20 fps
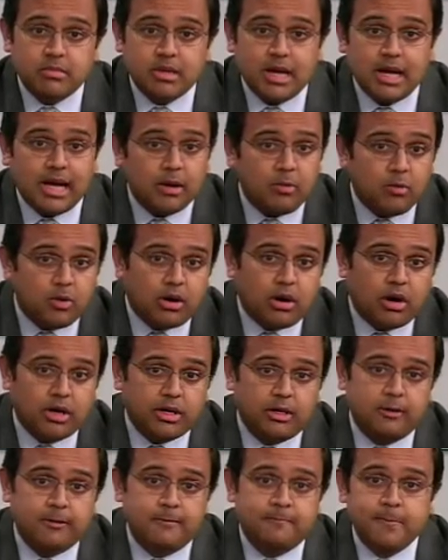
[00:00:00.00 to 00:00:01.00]
I would
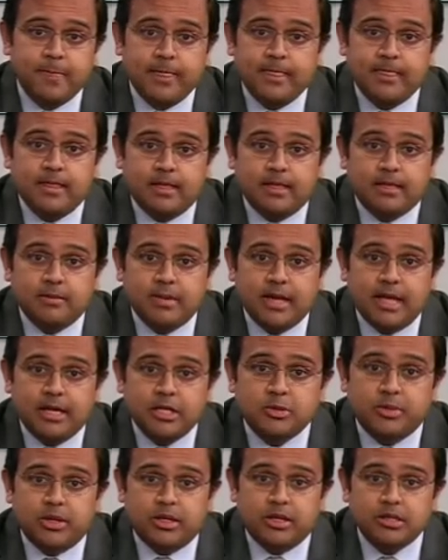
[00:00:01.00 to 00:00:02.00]
argue that the
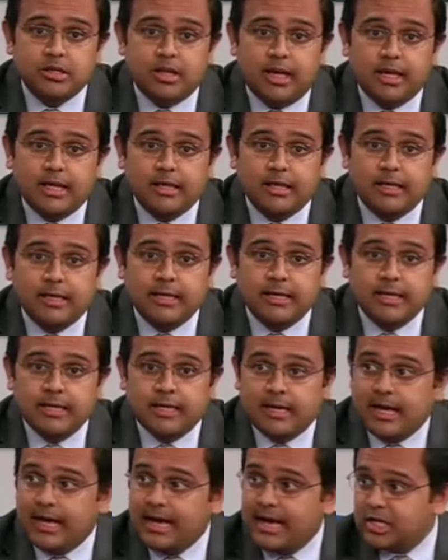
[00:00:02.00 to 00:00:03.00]
management is likely
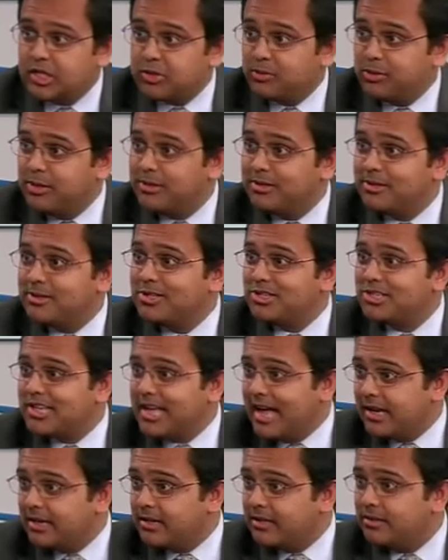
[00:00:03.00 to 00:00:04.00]
aspirin,
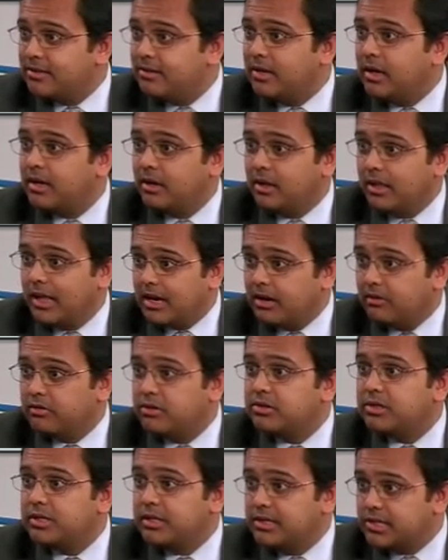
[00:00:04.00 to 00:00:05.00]
statin, and a lot of
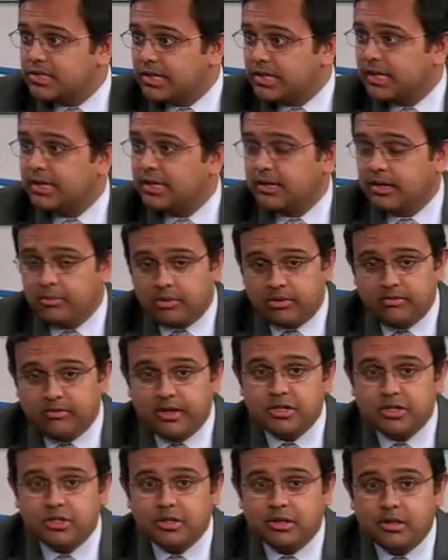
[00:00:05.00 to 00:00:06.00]
routine secondary
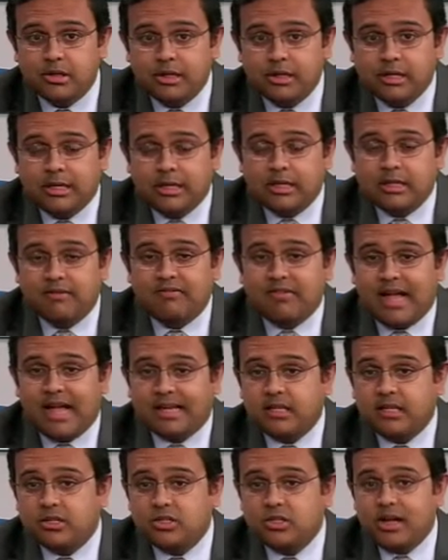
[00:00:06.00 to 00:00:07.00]
prevention. The
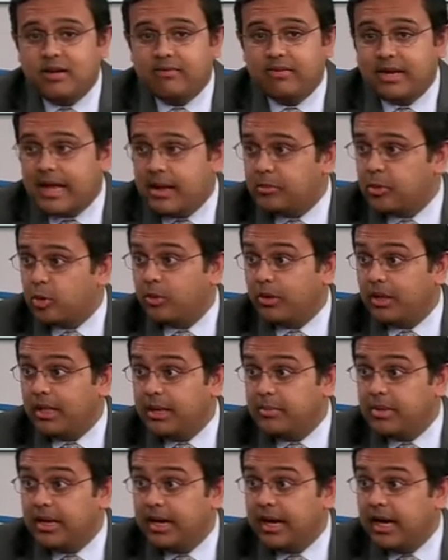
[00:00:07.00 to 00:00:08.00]
fact that you have an abnormal
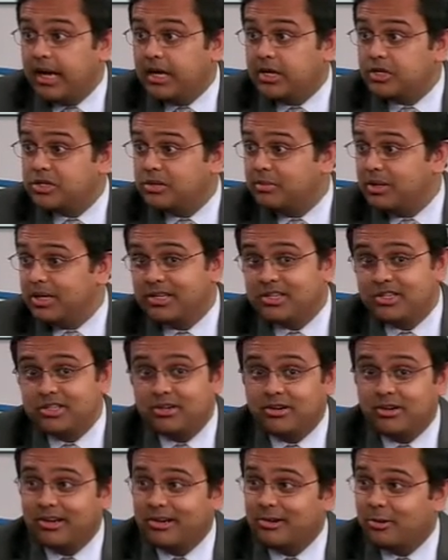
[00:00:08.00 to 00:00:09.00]
ABI should be
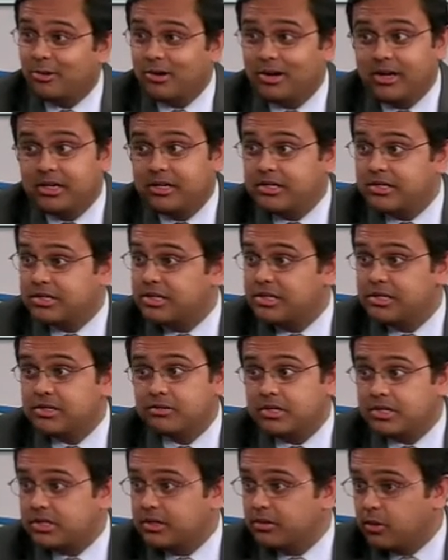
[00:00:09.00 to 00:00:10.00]
considered a coronary disease
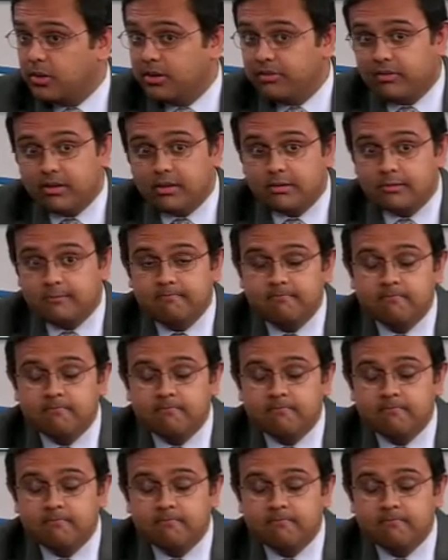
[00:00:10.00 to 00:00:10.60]
risk equivalent.